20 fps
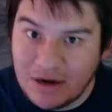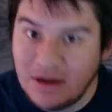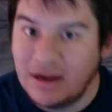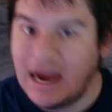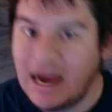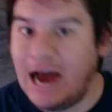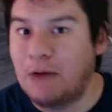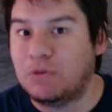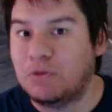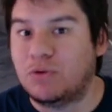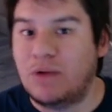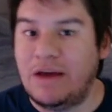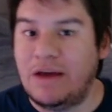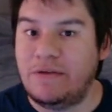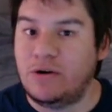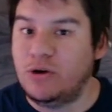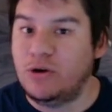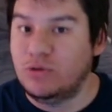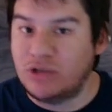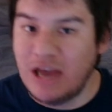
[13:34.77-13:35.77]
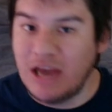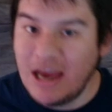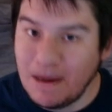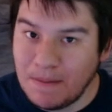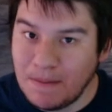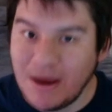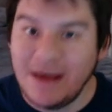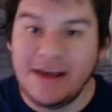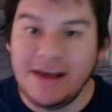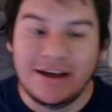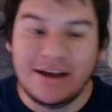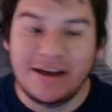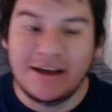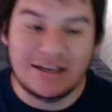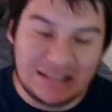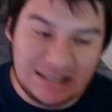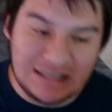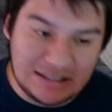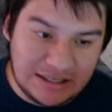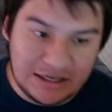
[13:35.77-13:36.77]
I would rather use him because at
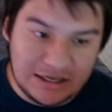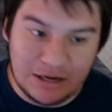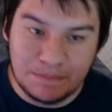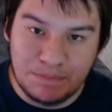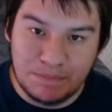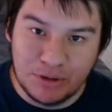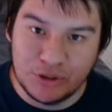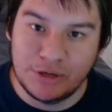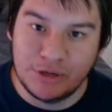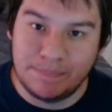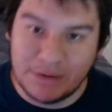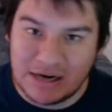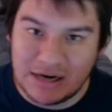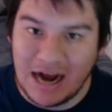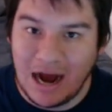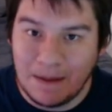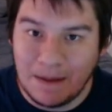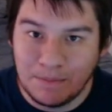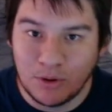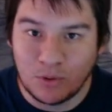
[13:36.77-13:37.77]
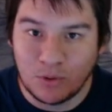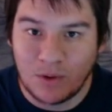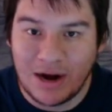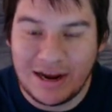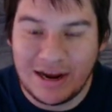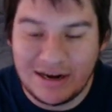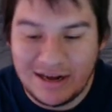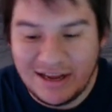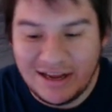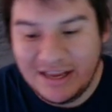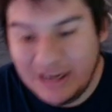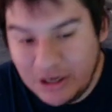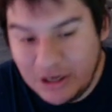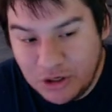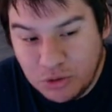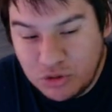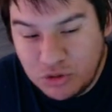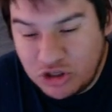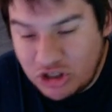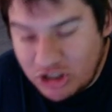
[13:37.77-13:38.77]
least he can build up a combo, right? He could
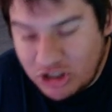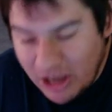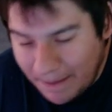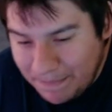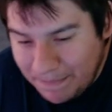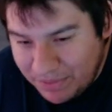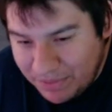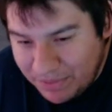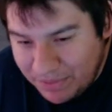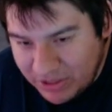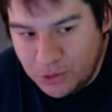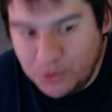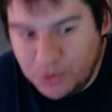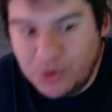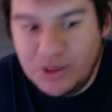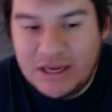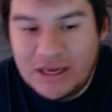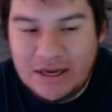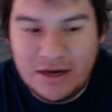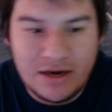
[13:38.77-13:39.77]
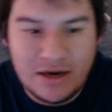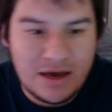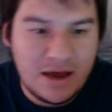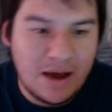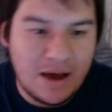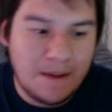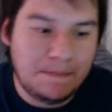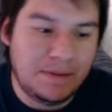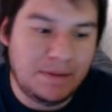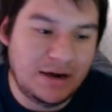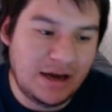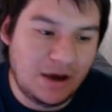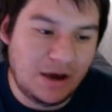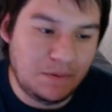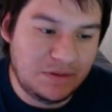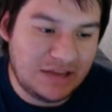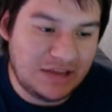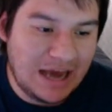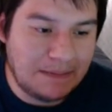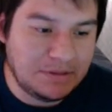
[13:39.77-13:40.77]
do something unique. But
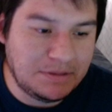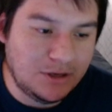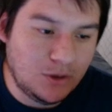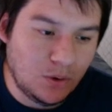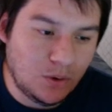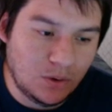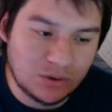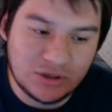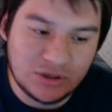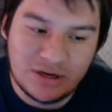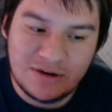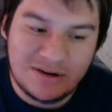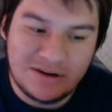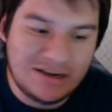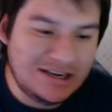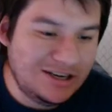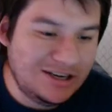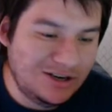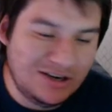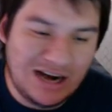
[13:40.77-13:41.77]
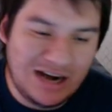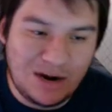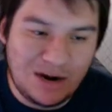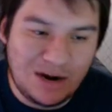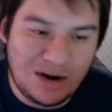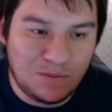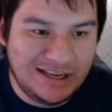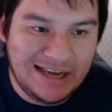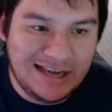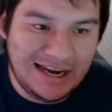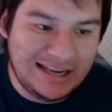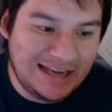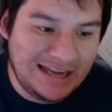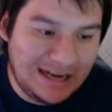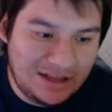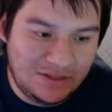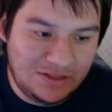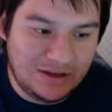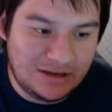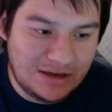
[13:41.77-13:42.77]
with Captain Cold, you're not really getting
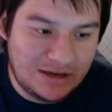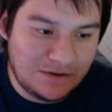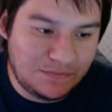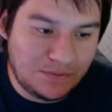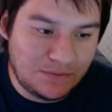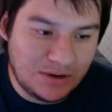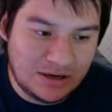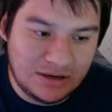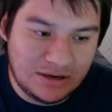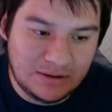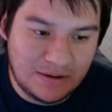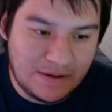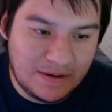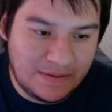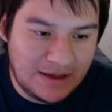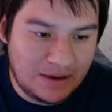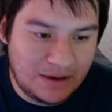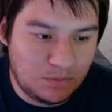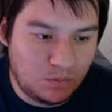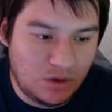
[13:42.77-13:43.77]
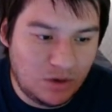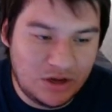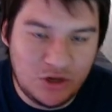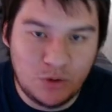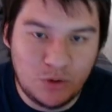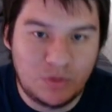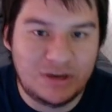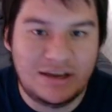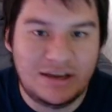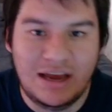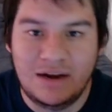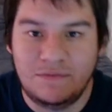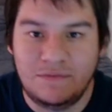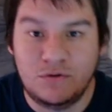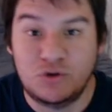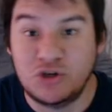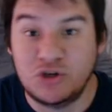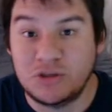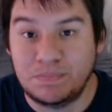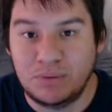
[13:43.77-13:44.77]
anything different than what you would get if you
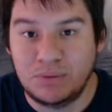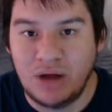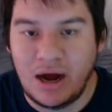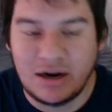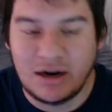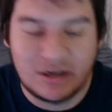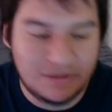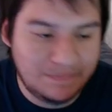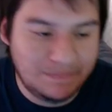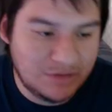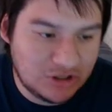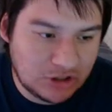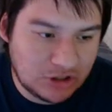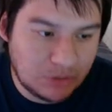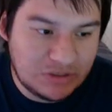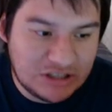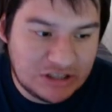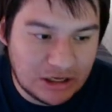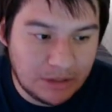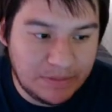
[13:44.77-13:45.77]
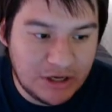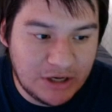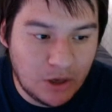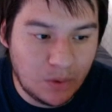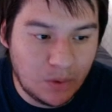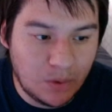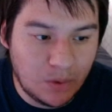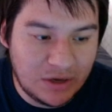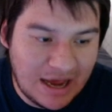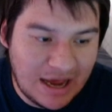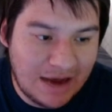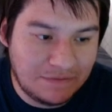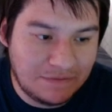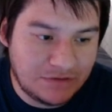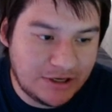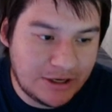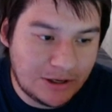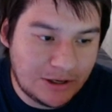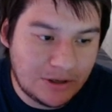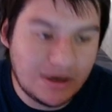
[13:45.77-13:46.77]
just blocked. So he's going to be going in the F
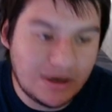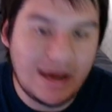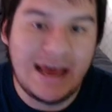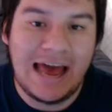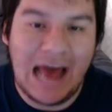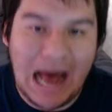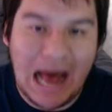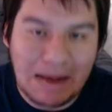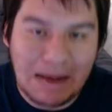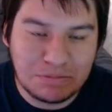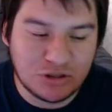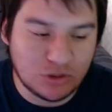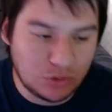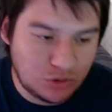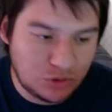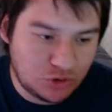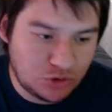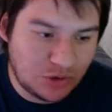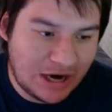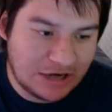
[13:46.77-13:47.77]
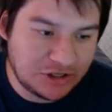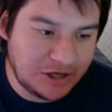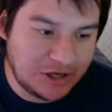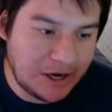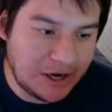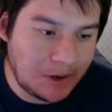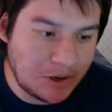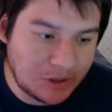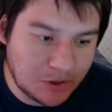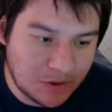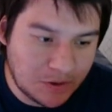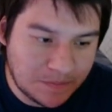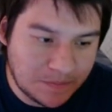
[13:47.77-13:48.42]
tier. Absolute trash character.